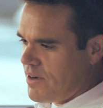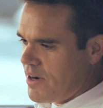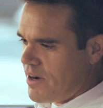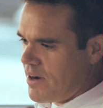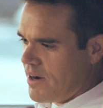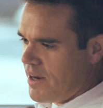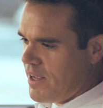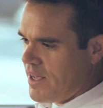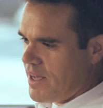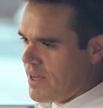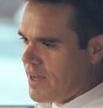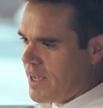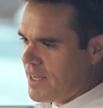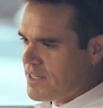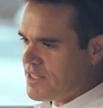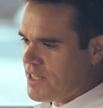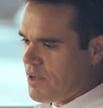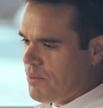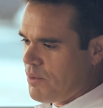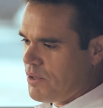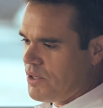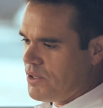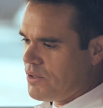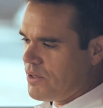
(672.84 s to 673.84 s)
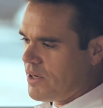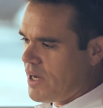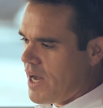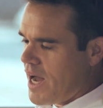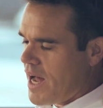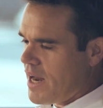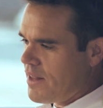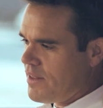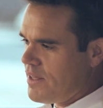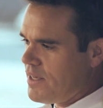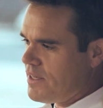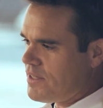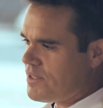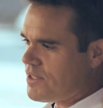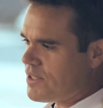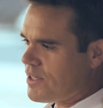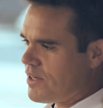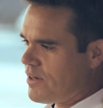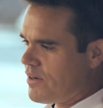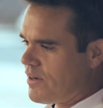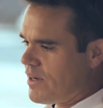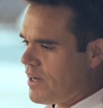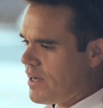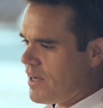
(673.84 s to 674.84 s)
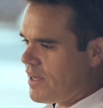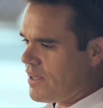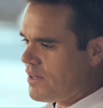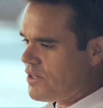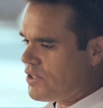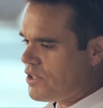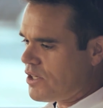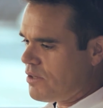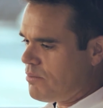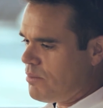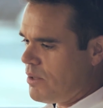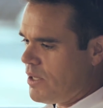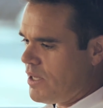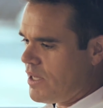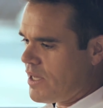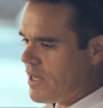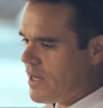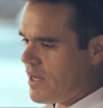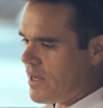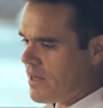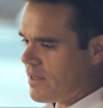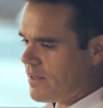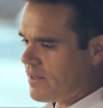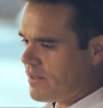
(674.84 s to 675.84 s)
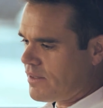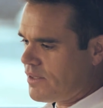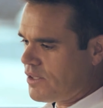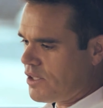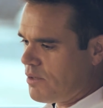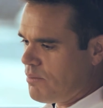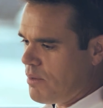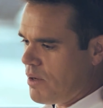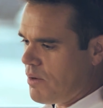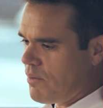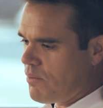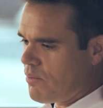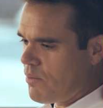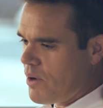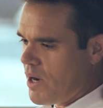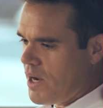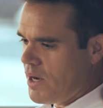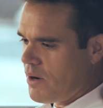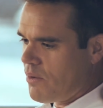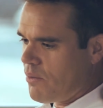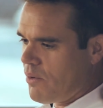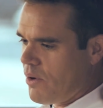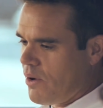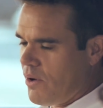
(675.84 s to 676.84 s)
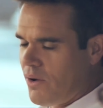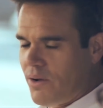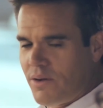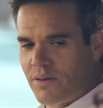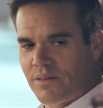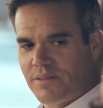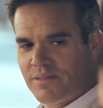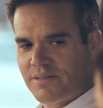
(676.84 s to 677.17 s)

Very, like I said, we do a lot of these, so you should be ready to roll.